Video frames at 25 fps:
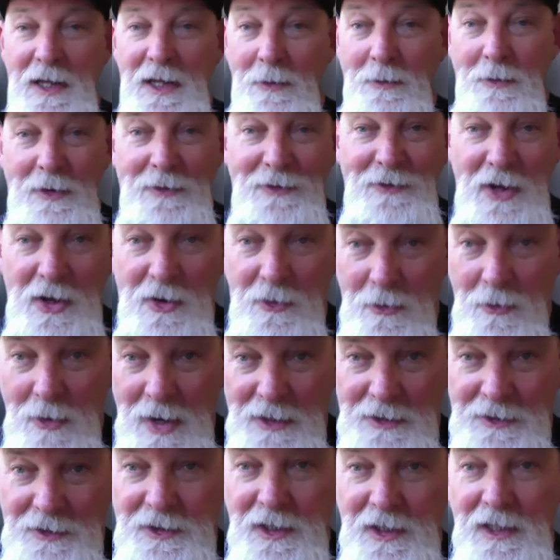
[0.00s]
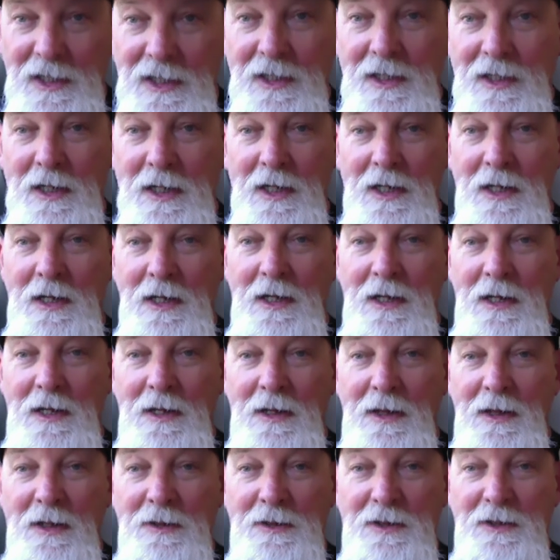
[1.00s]
They won't even question it.
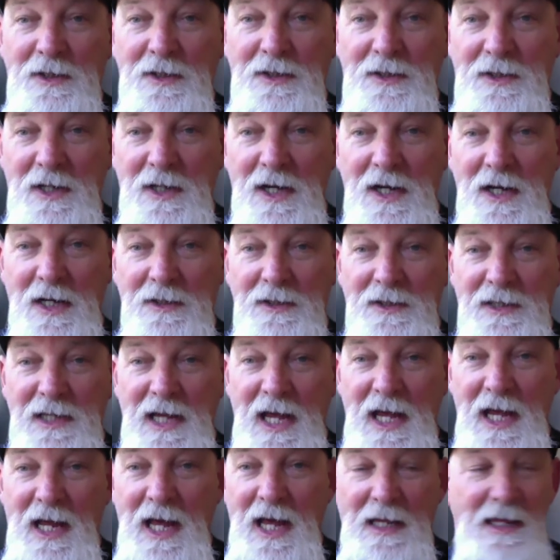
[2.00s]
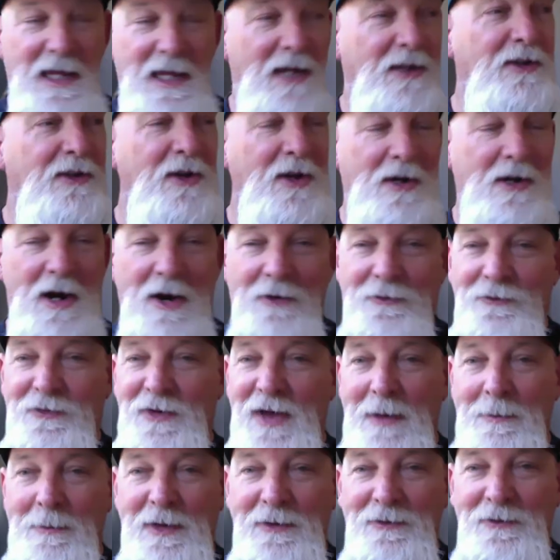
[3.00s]
They'll just say, like, they took our
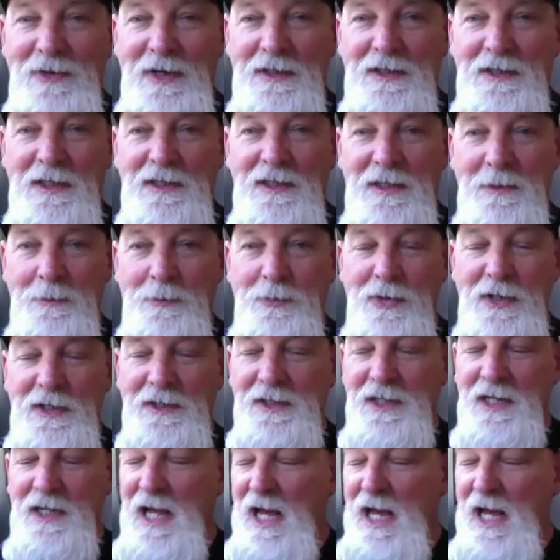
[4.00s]
family visits in prison.